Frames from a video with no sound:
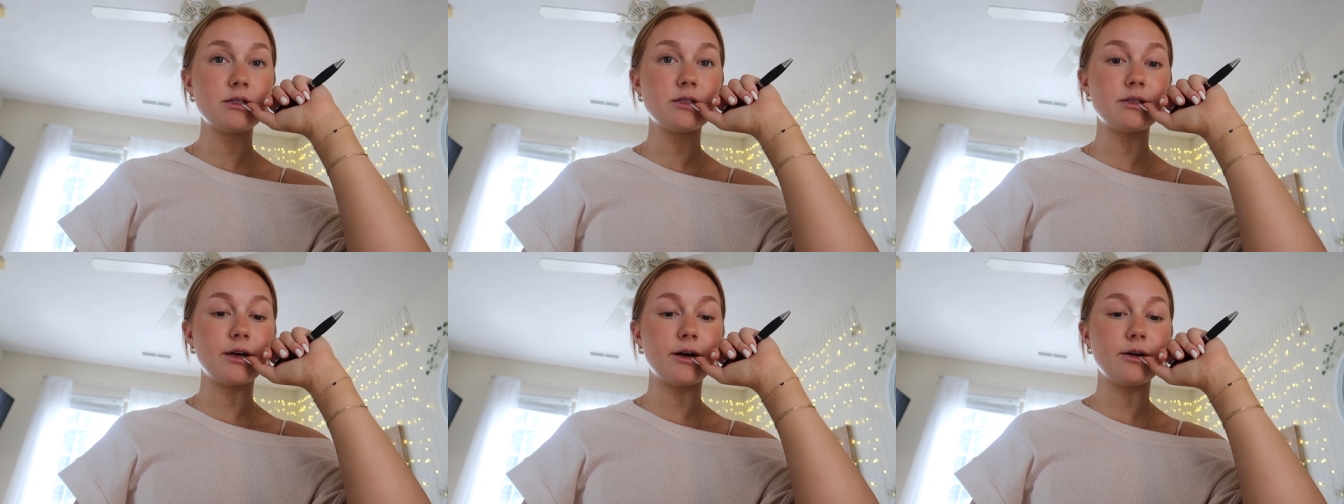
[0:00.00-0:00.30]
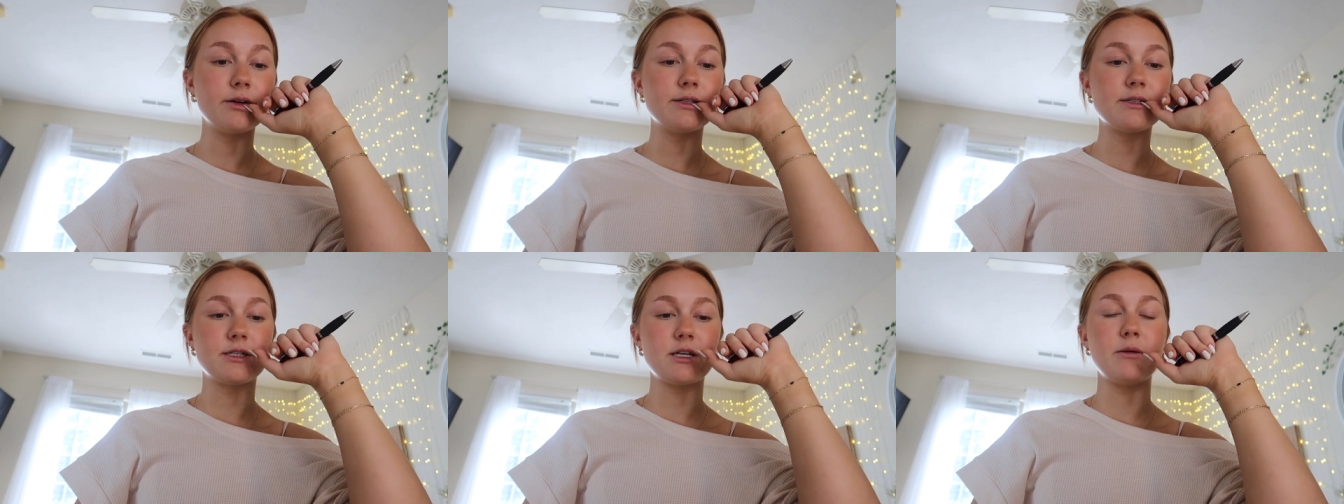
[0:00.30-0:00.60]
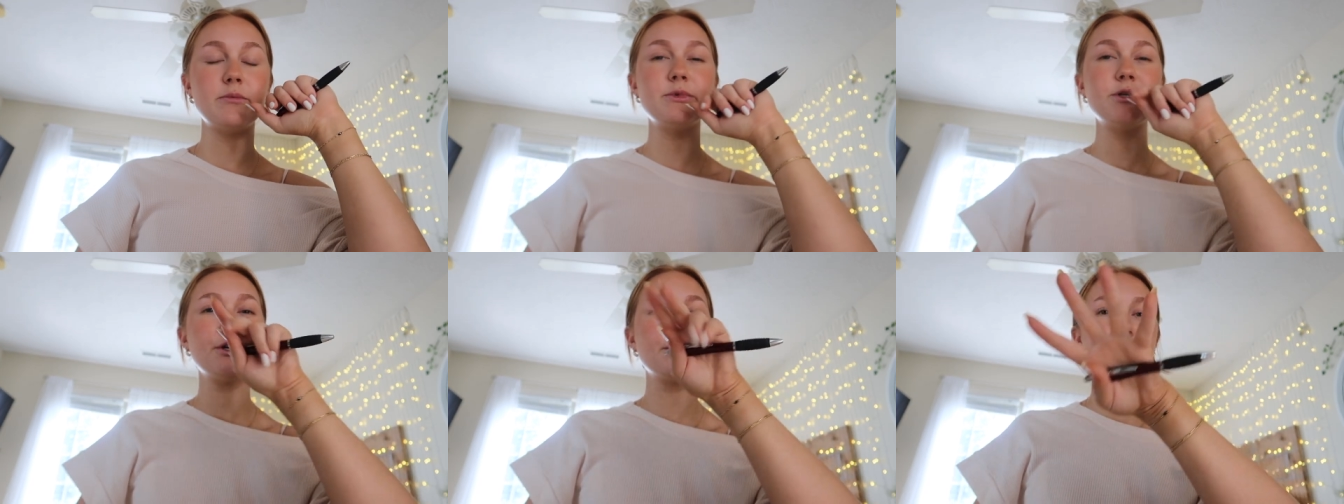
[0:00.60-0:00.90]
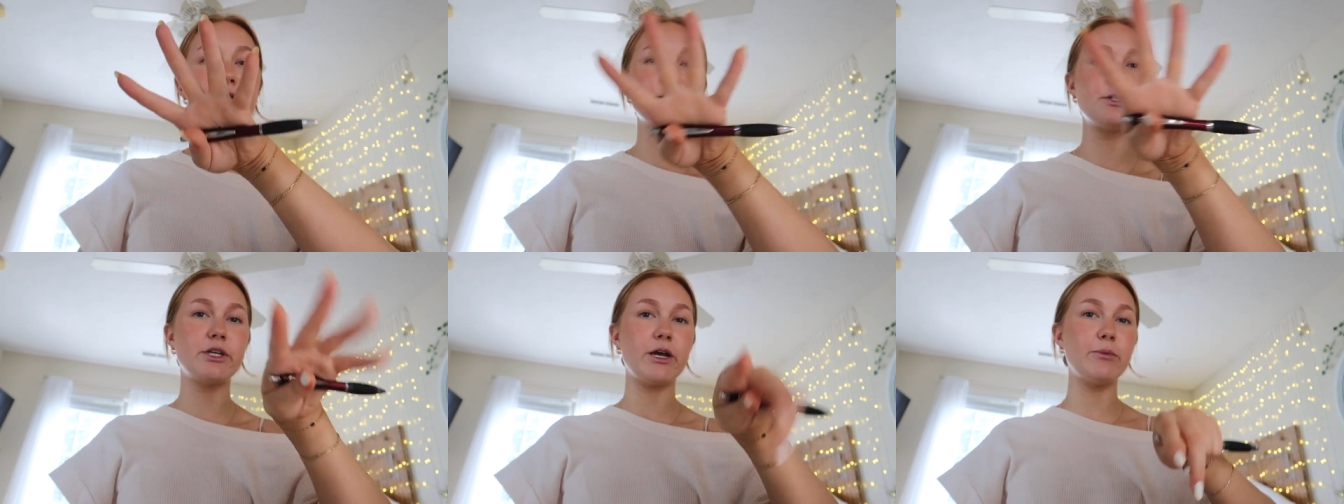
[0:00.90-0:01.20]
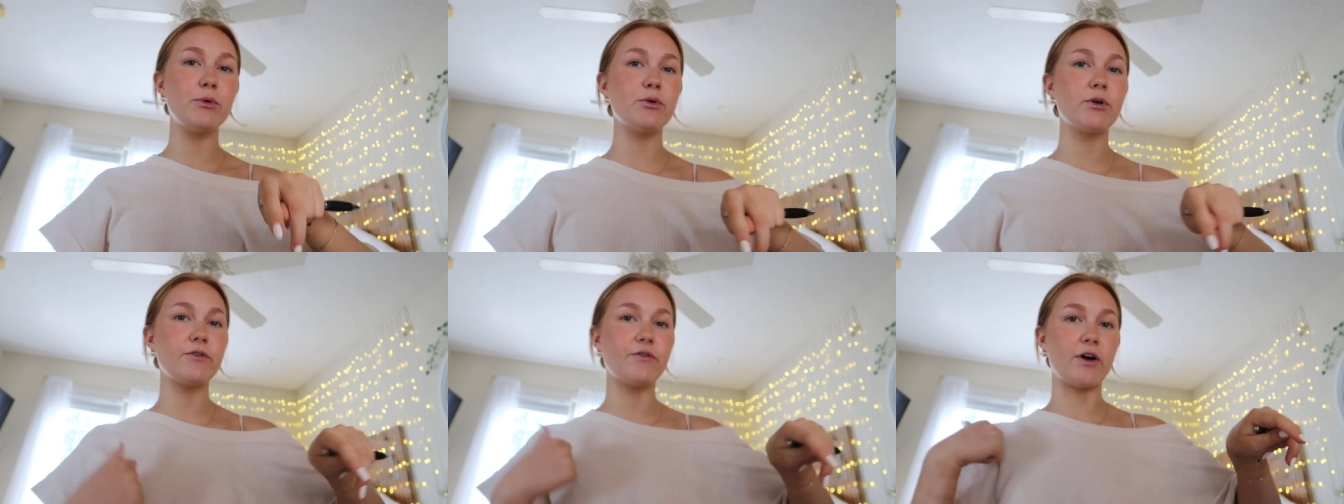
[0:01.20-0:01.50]
So it's time
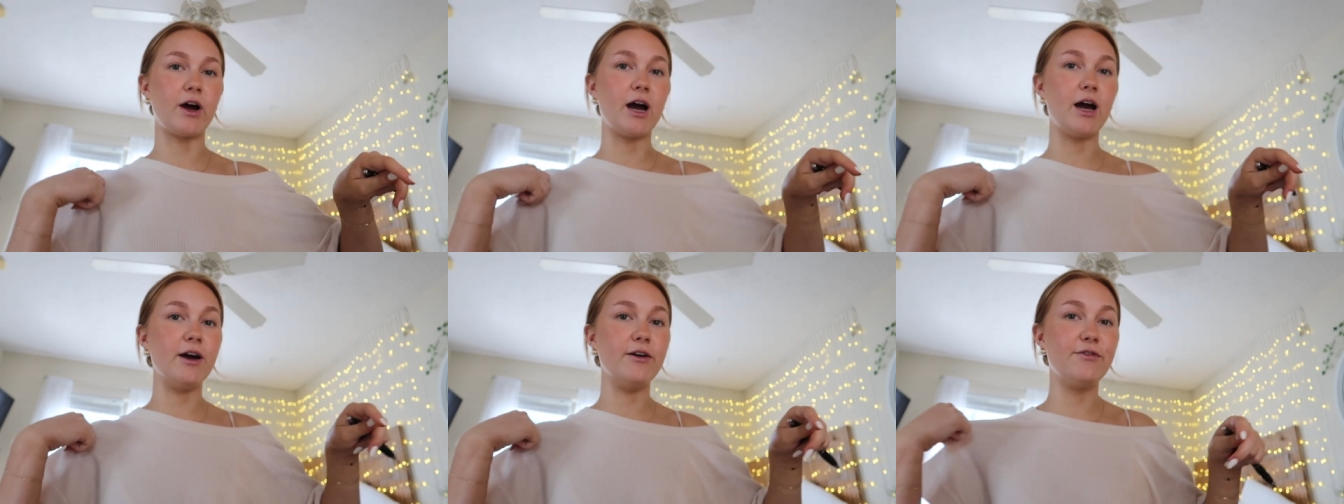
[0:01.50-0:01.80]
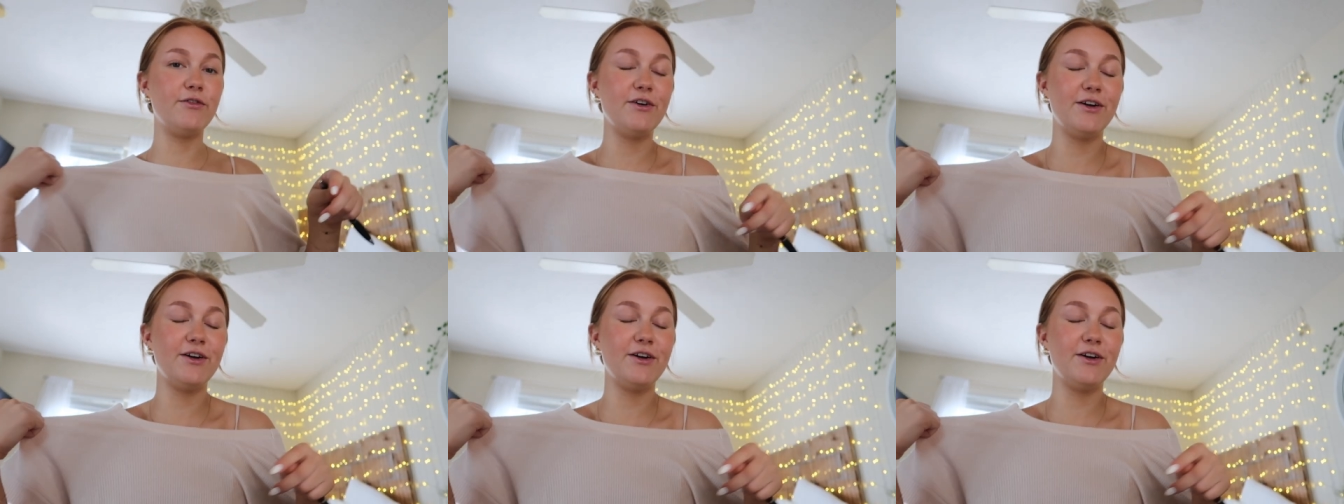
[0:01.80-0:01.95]
to revive,